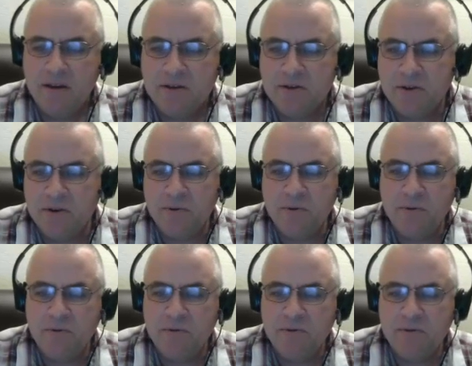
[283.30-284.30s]
So
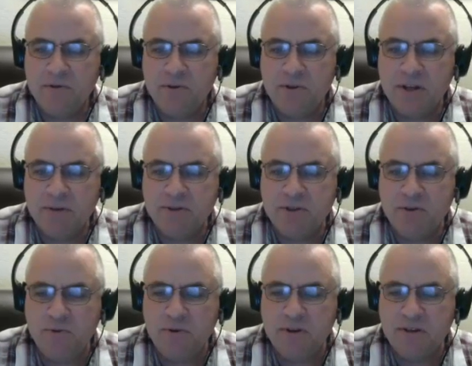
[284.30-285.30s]
2 times
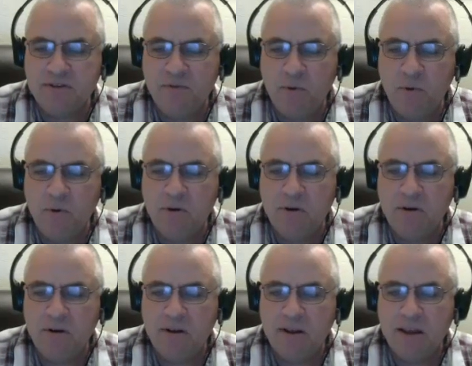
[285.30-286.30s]
2 is
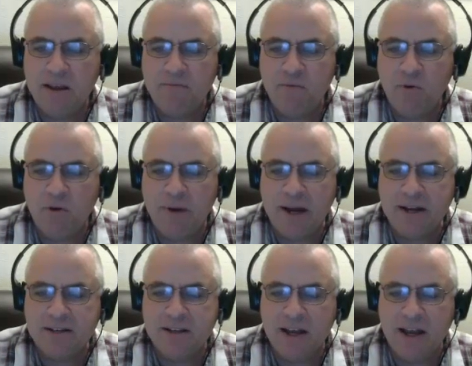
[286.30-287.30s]
4, and 4
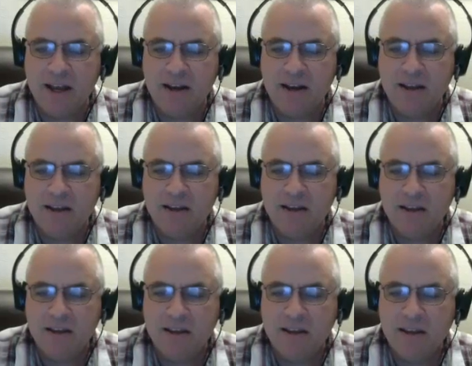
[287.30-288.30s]
minus 9
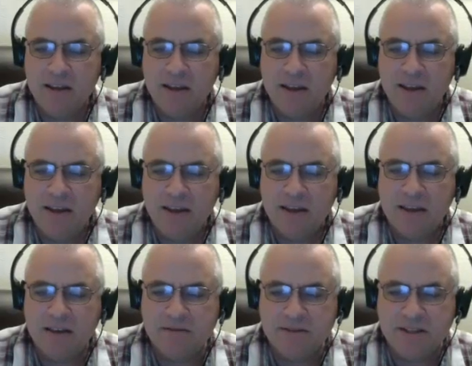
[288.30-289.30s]

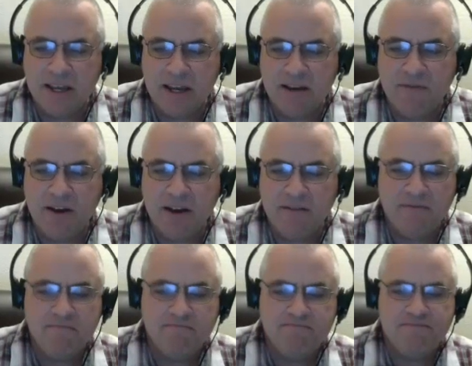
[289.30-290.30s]
gives us negative 5.
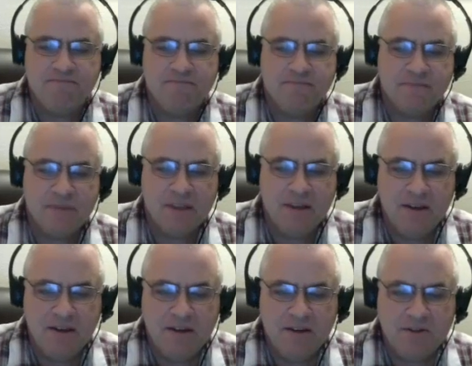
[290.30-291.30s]

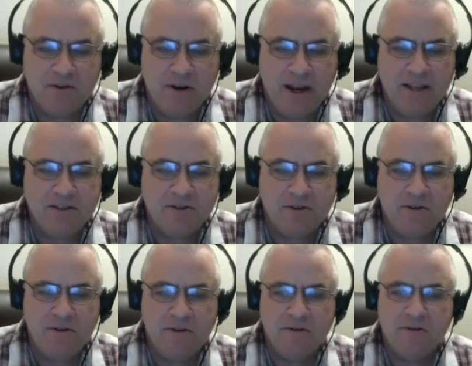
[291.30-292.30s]
So our
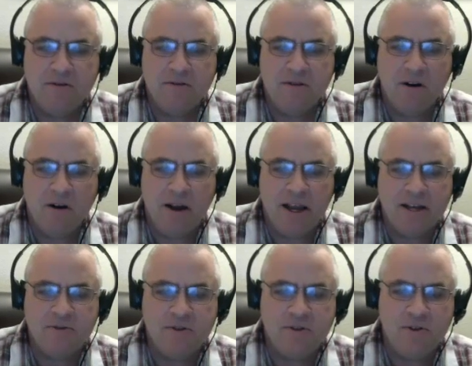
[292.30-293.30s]
answer, our
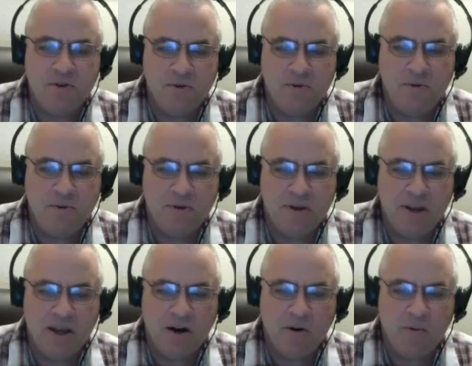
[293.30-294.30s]
x was 2,
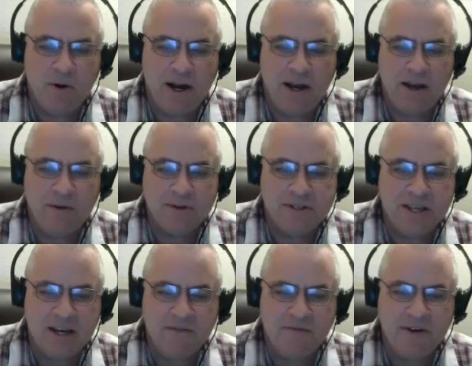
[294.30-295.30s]
and our y was
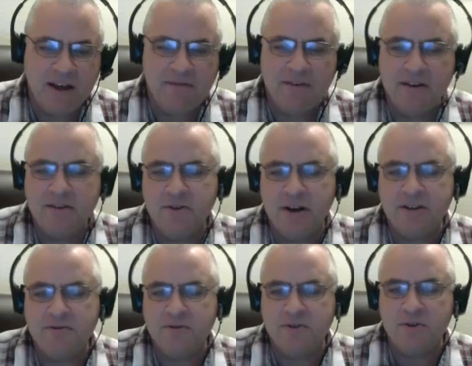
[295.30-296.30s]
negative 5. So our
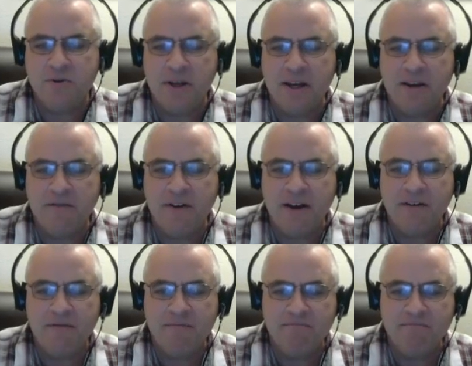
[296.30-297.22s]
answer is 2, negative 5.